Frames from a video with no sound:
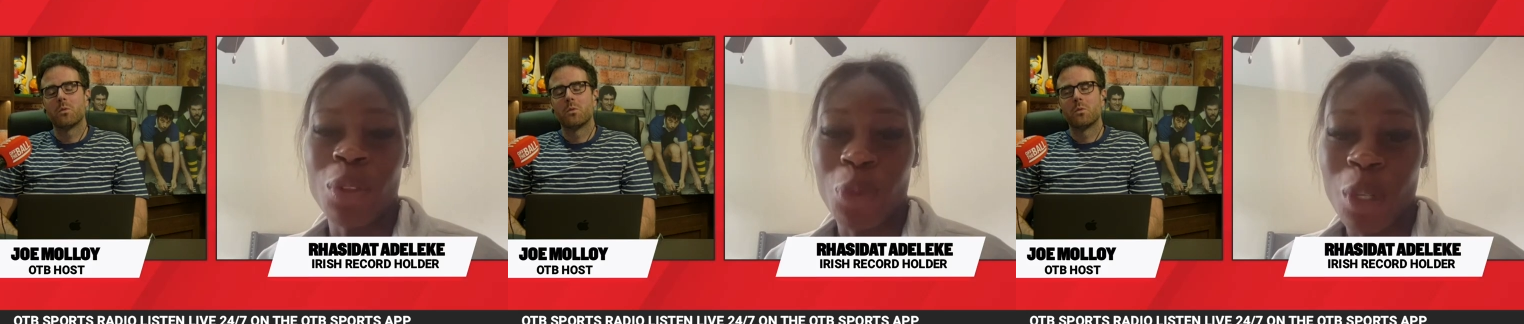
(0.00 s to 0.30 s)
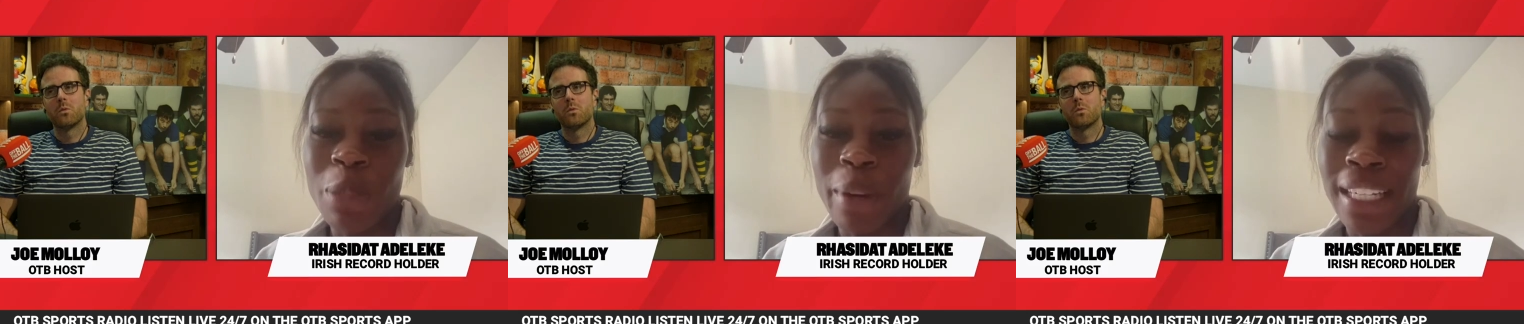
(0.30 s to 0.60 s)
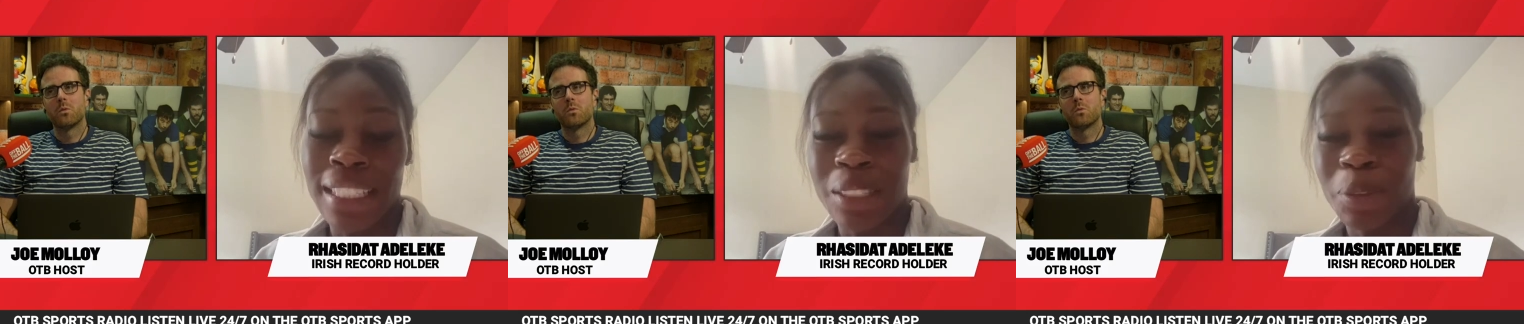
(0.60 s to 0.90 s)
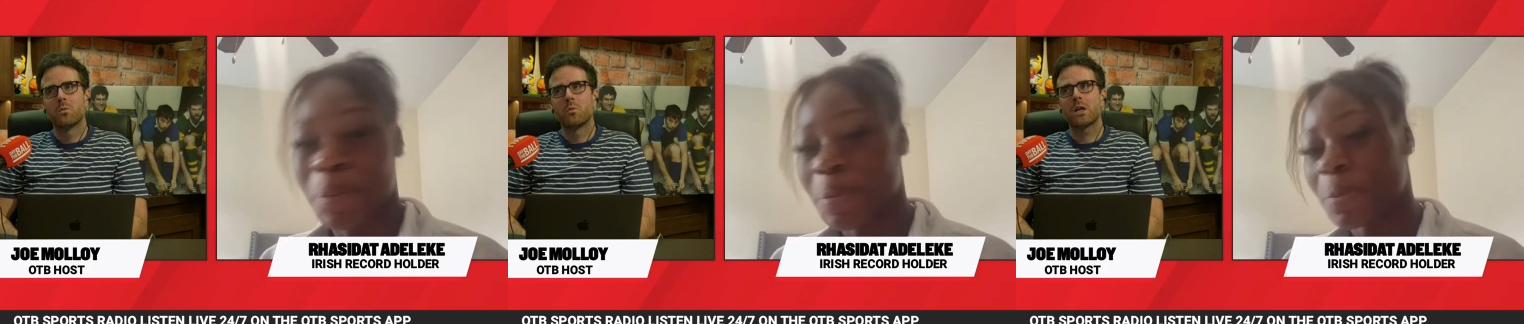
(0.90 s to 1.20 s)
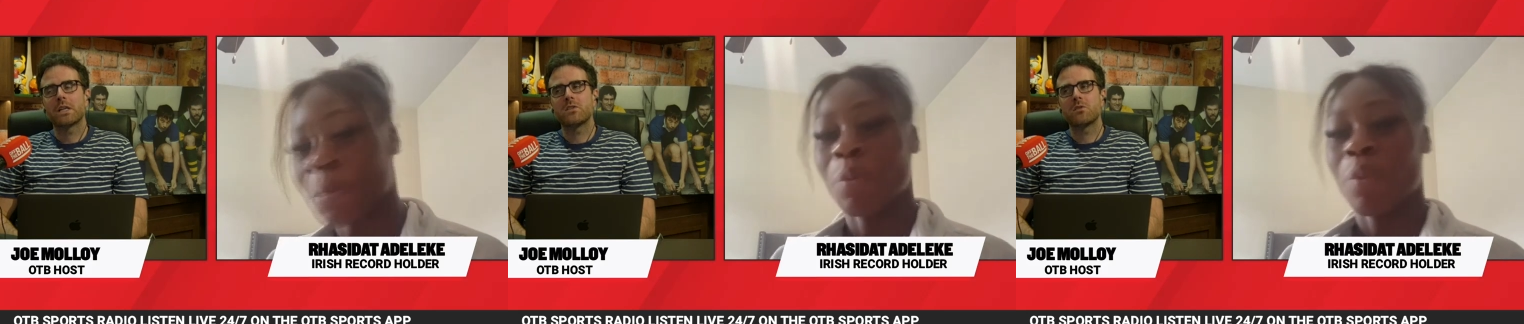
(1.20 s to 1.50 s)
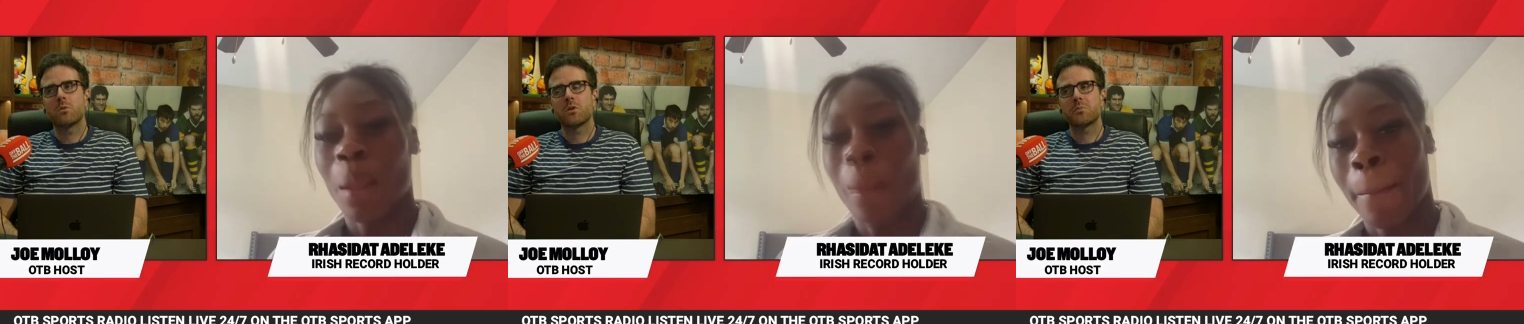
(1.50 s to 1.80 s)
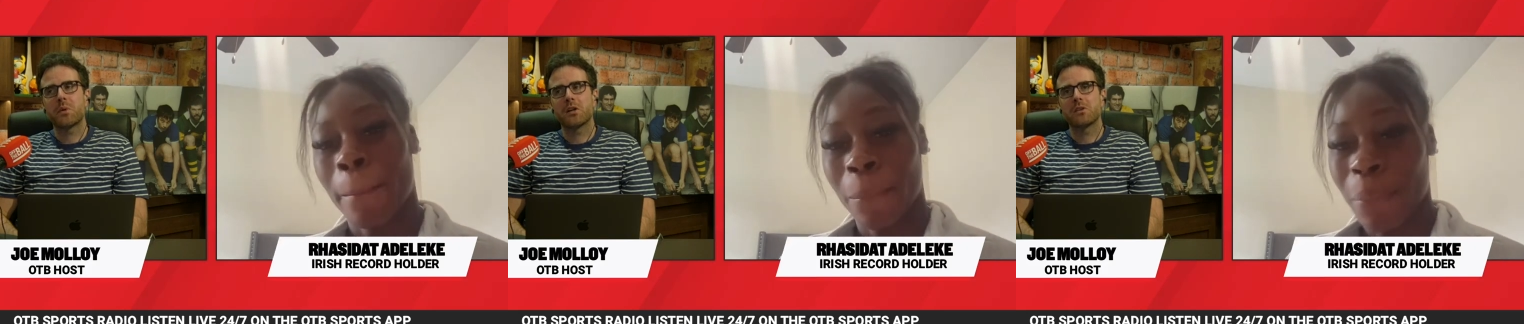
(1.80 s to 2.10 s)
Speaker 1: the worst part.
Speaker 2: What is the
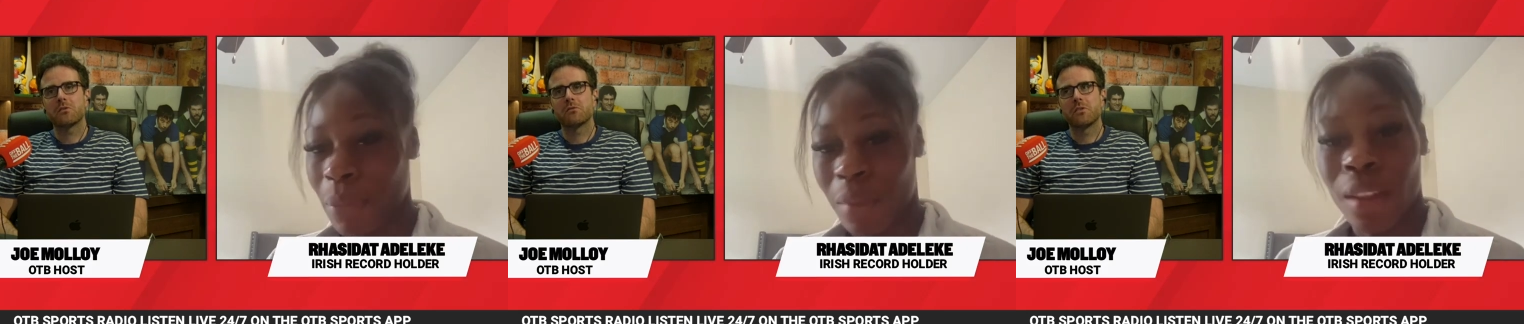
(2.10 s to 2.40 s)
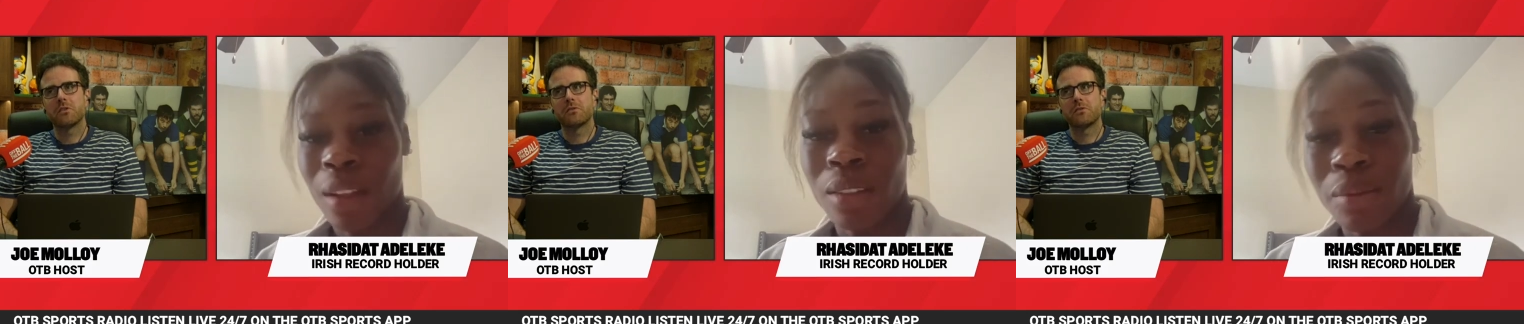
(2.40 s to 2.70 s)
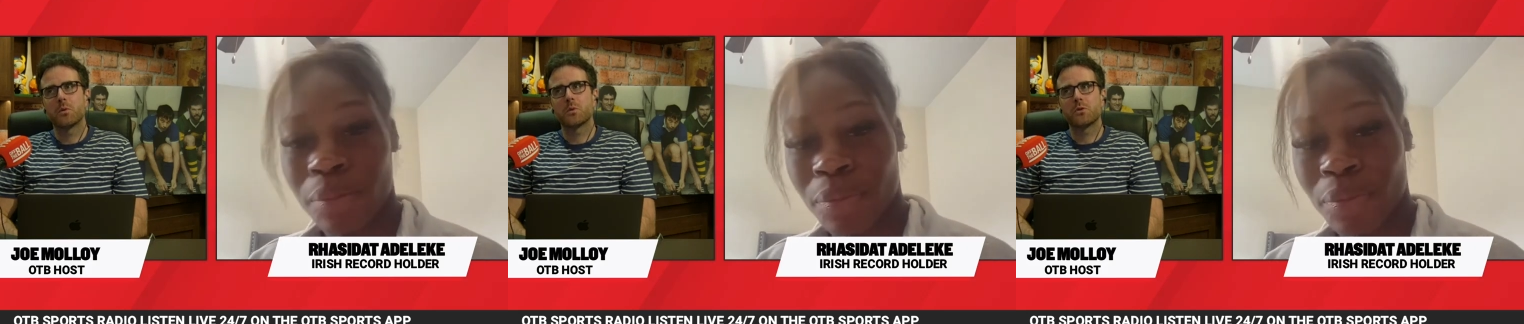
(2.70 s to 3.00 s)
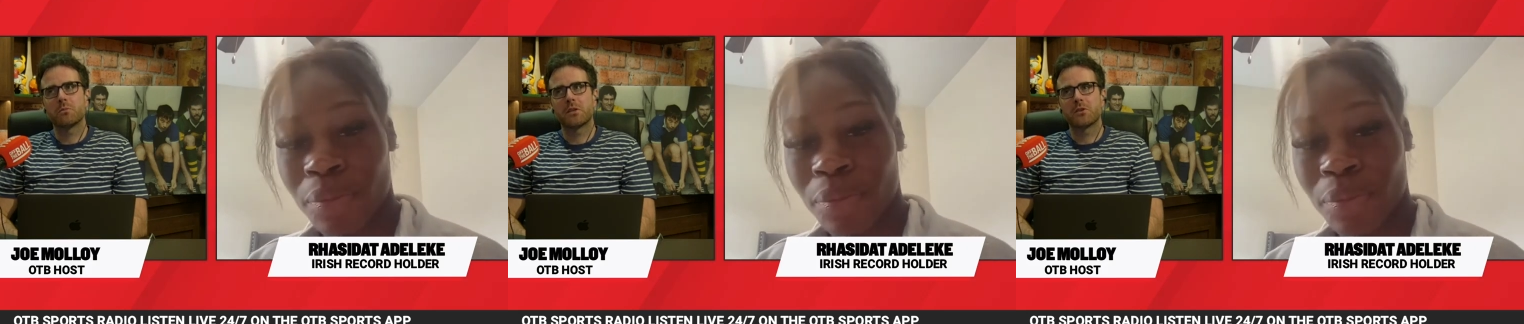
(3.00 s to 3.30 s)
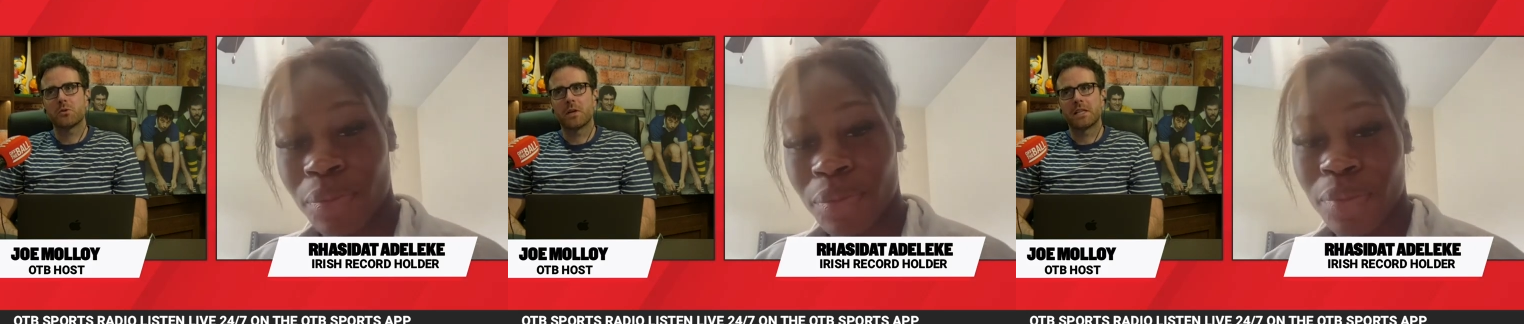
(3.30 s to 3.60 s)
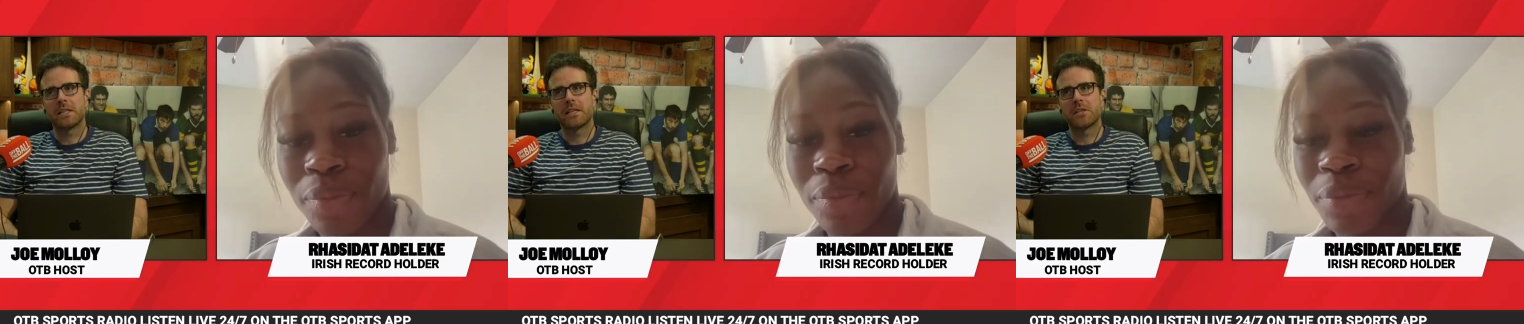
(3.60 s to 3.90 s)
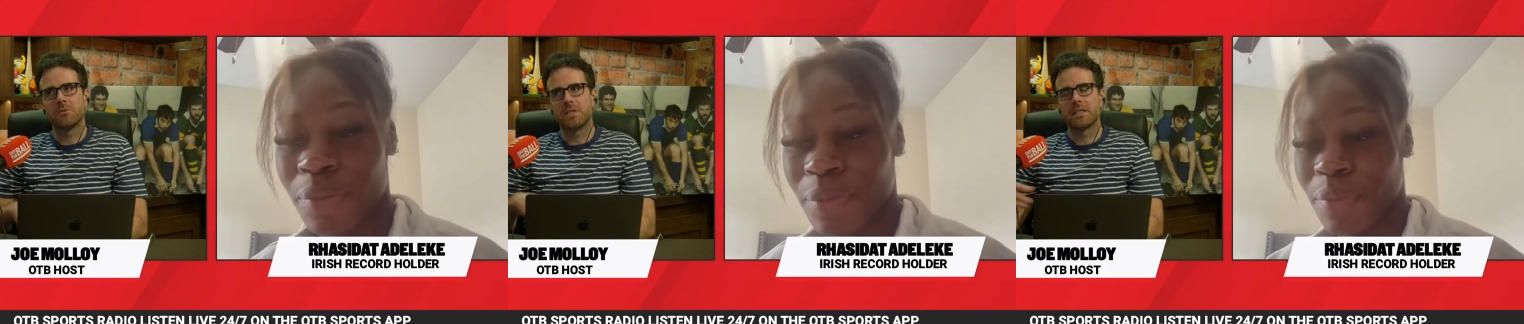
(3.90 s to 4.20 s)
worst part of 400 meters training that
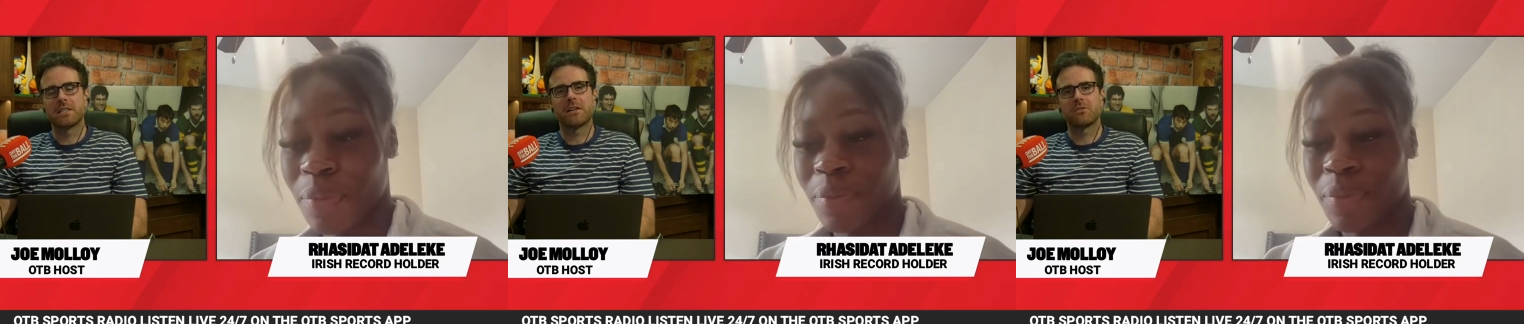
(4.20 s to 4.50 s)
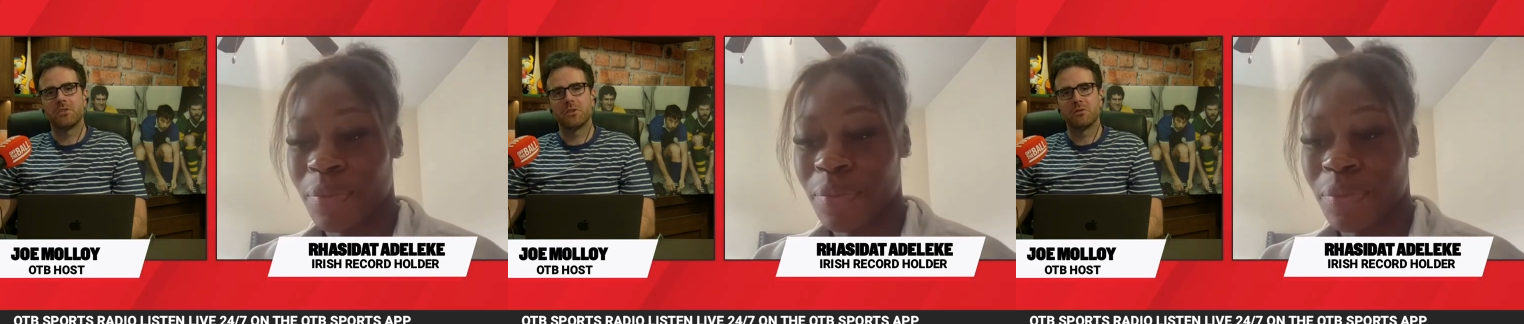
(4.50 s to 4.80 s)
you didn't have to do